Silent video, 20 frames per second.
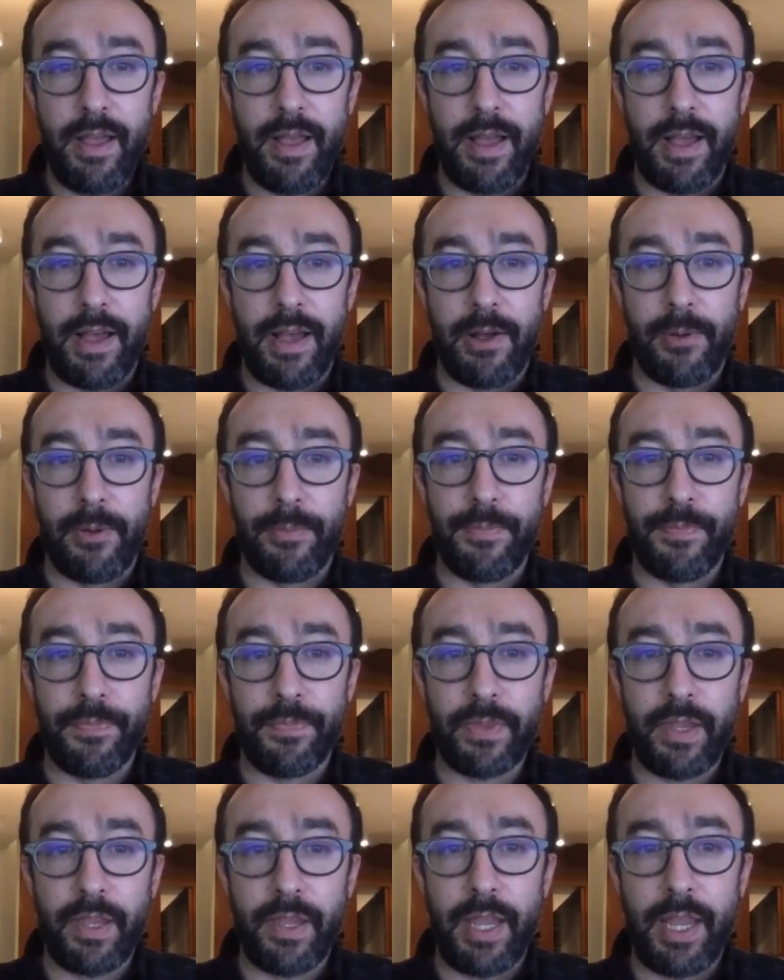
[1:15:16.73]
Um,
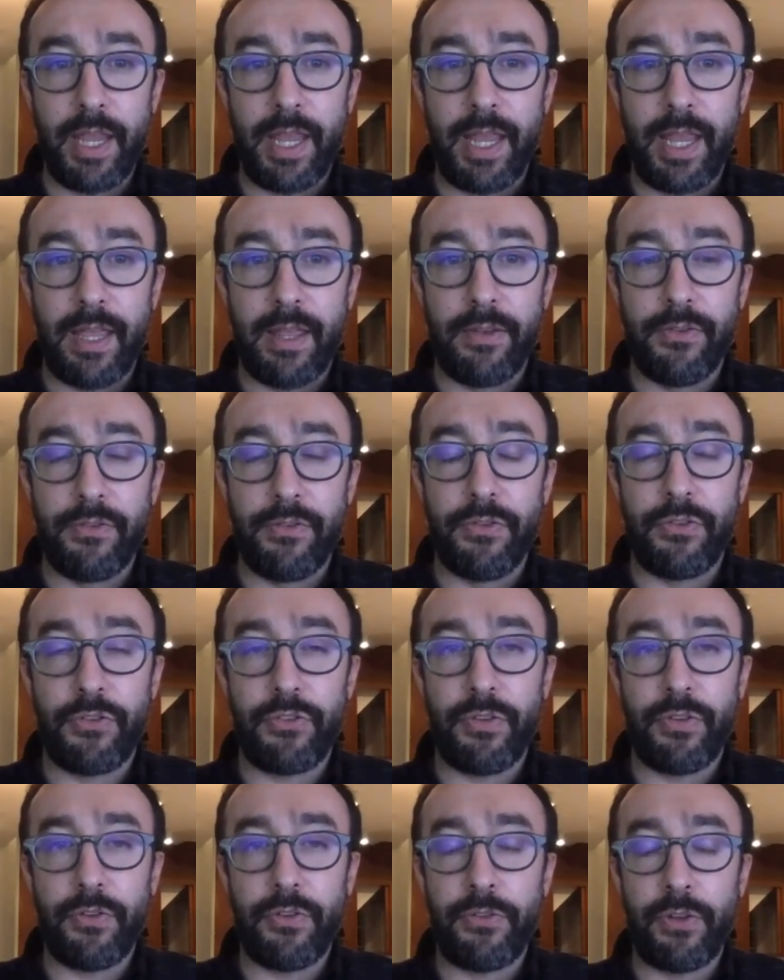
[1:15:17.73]
and
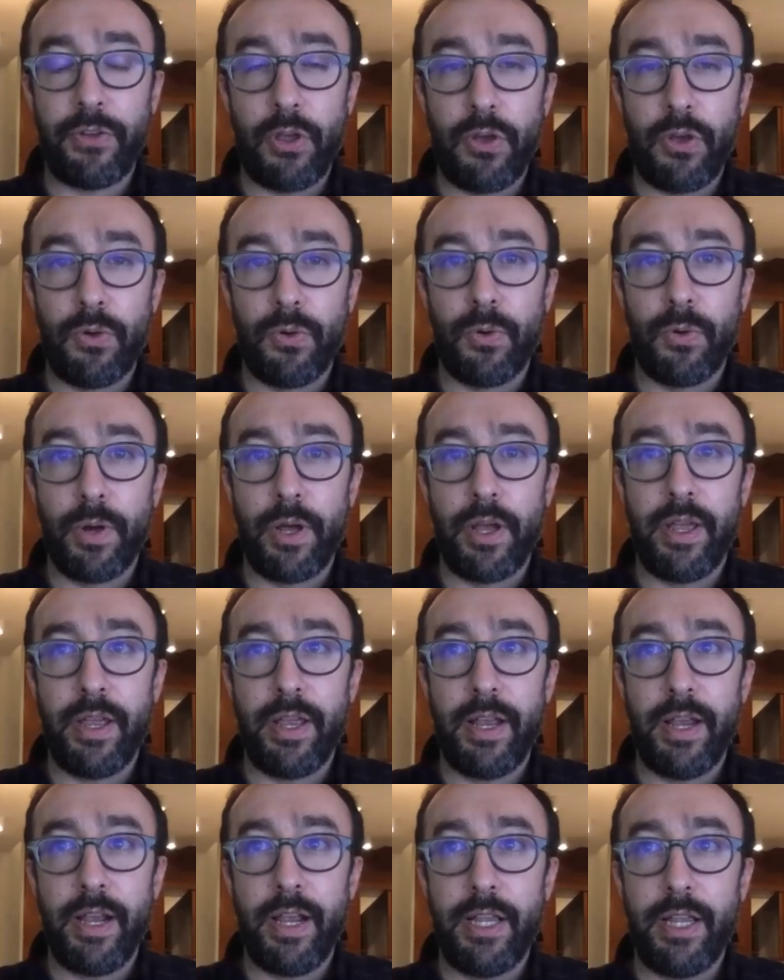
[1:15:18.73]
so
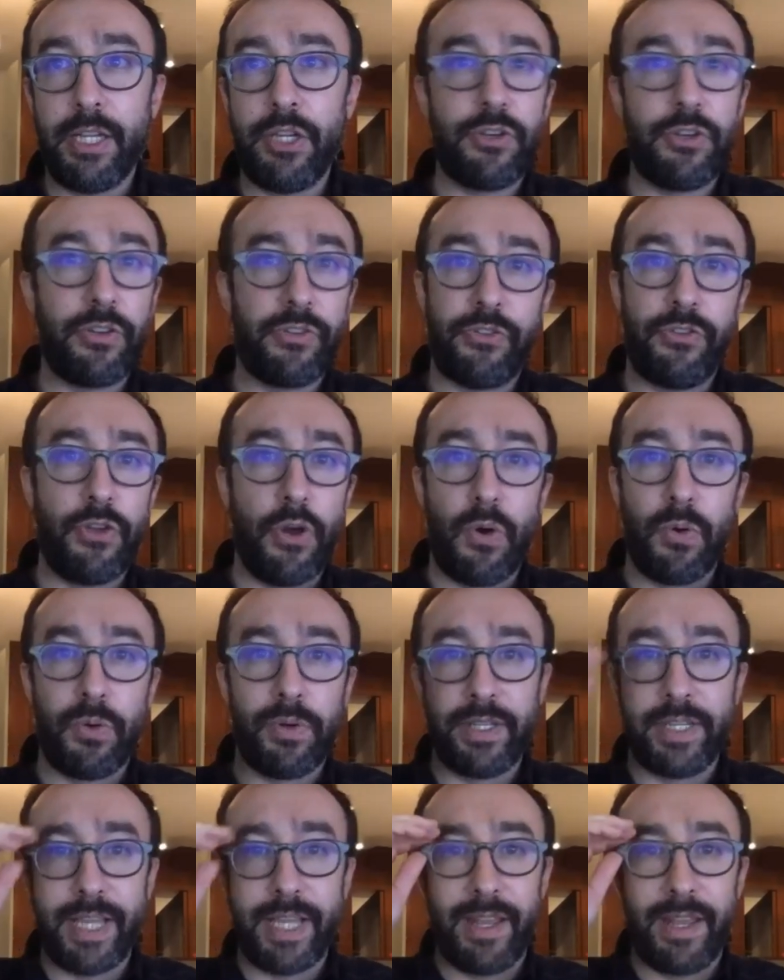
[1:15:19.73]
you just
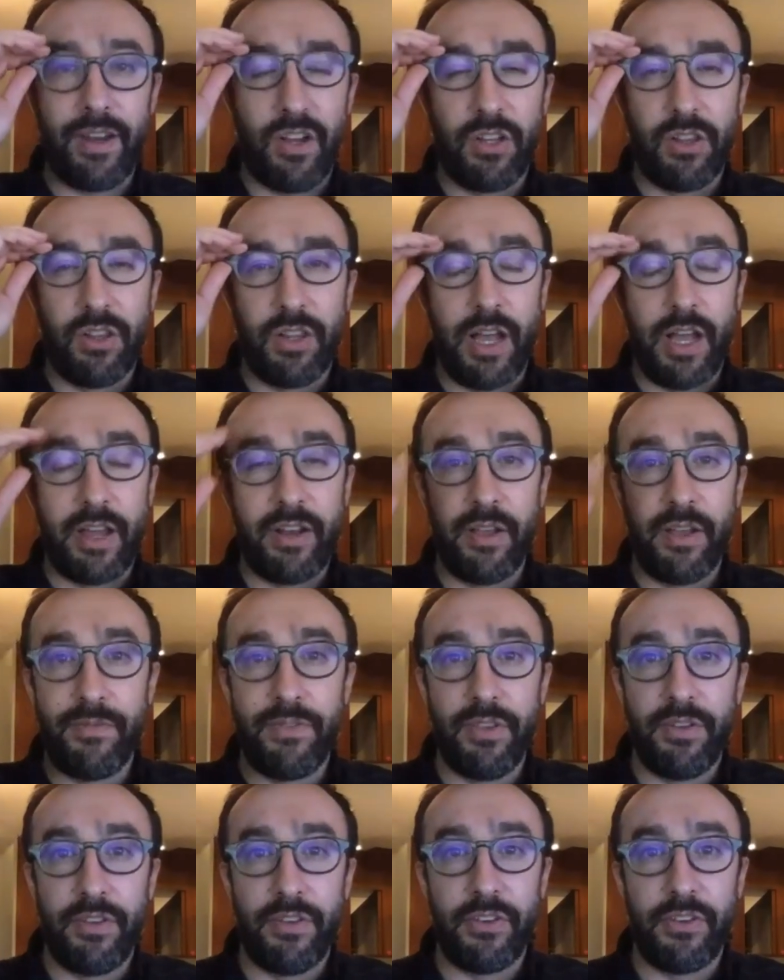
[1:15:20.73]
don't get a lot of
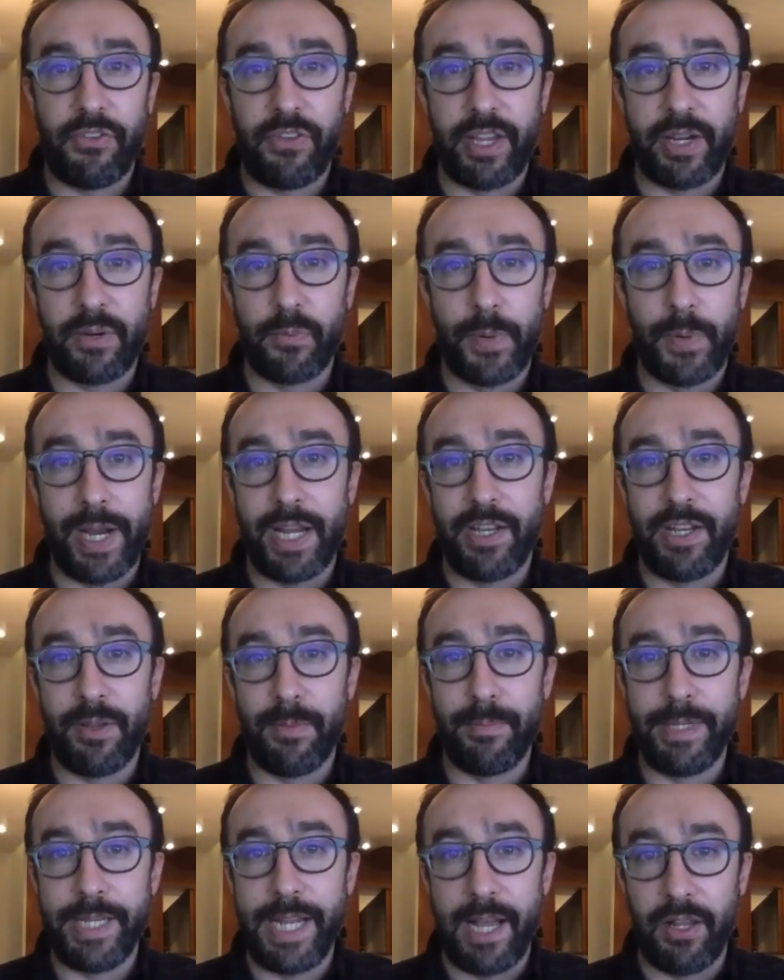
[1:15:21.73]
the just like
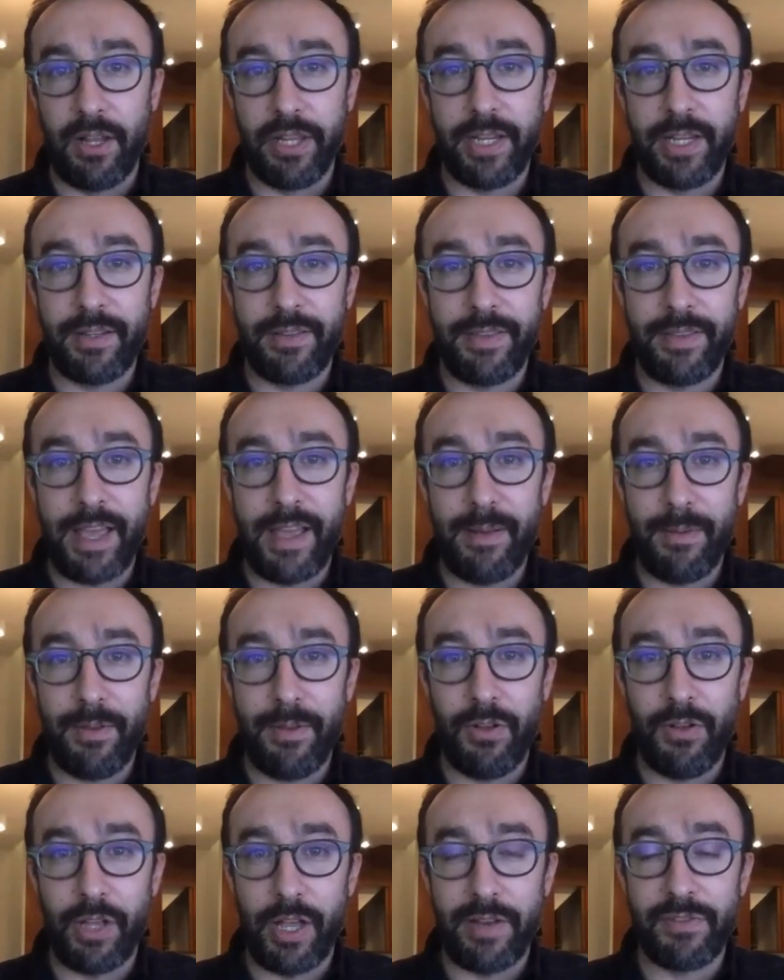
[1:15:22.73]
random yelling that
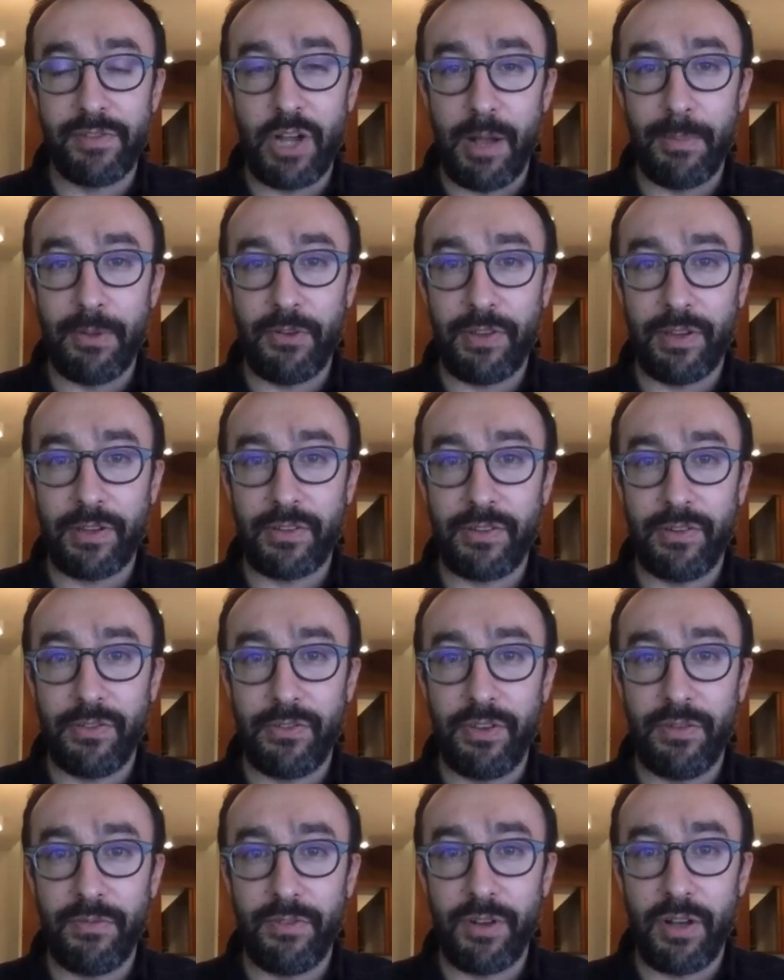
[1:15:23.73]
a lot of comment
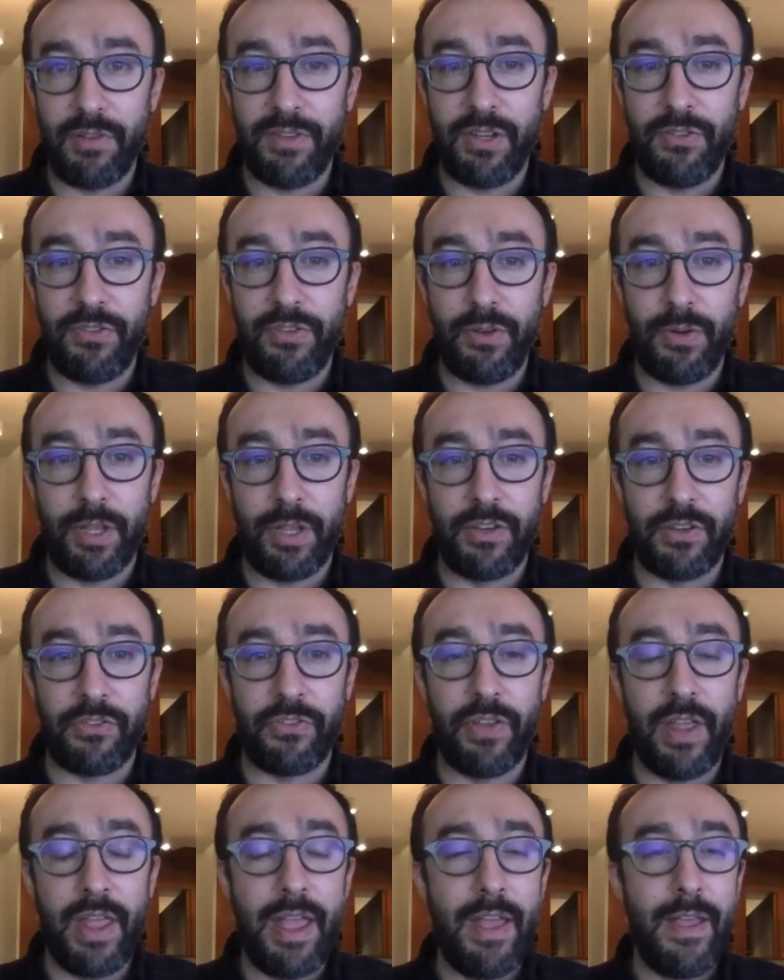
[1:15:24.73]
sections devolve into and
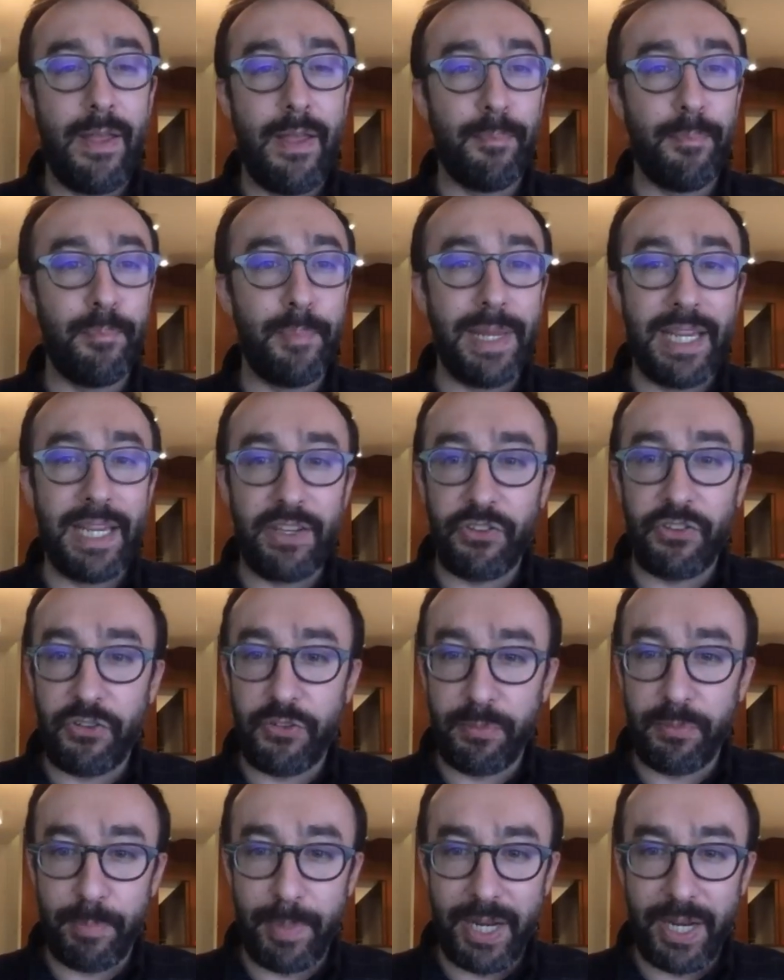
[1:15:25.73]
just mean
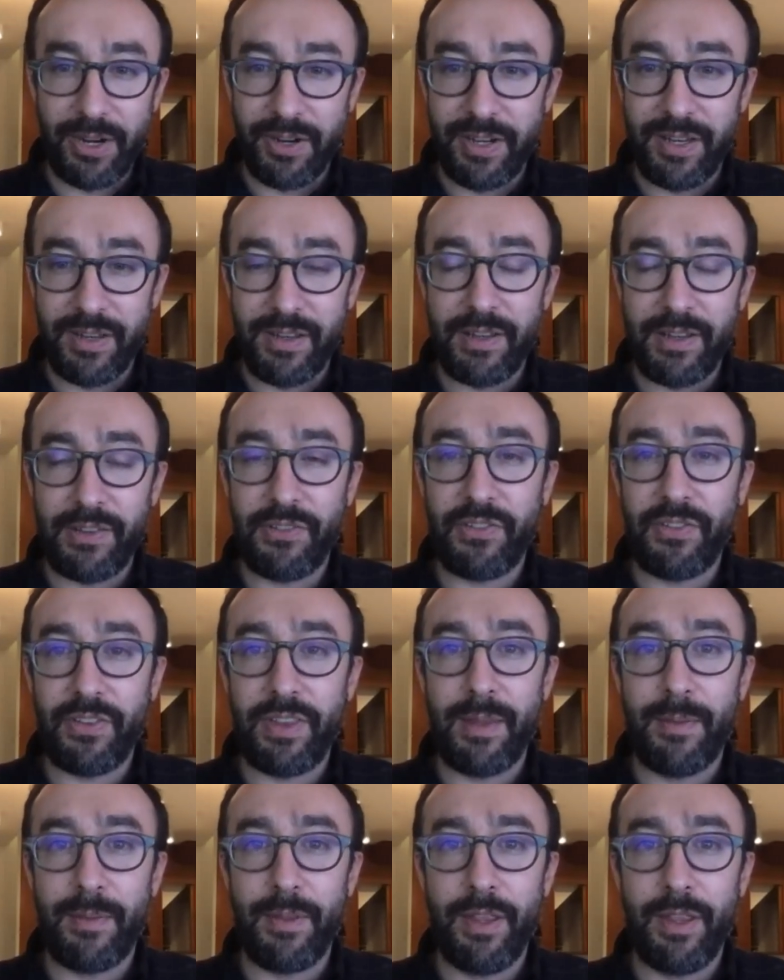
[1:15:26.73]
spiritedness
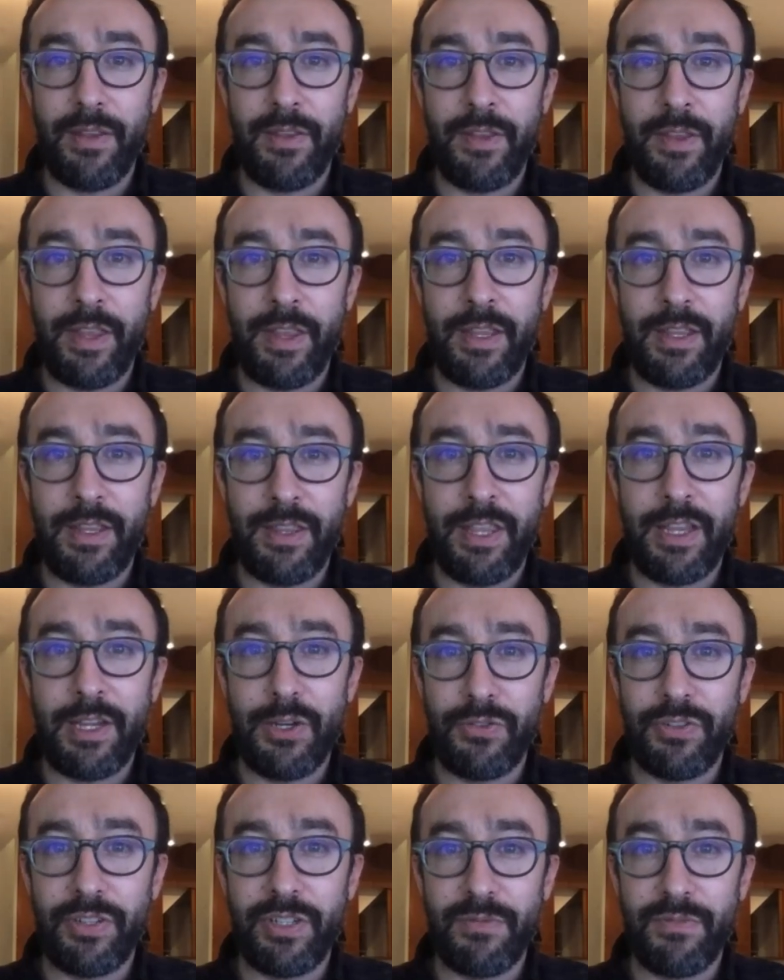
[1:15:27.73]
that they
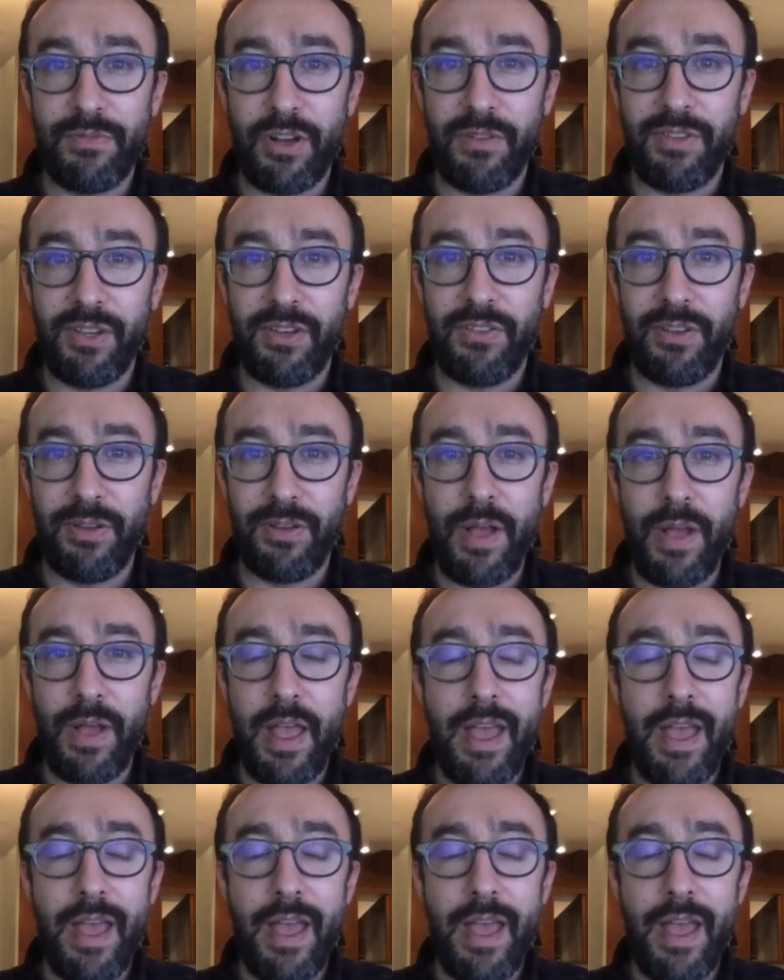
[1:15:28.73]
usually devolve into.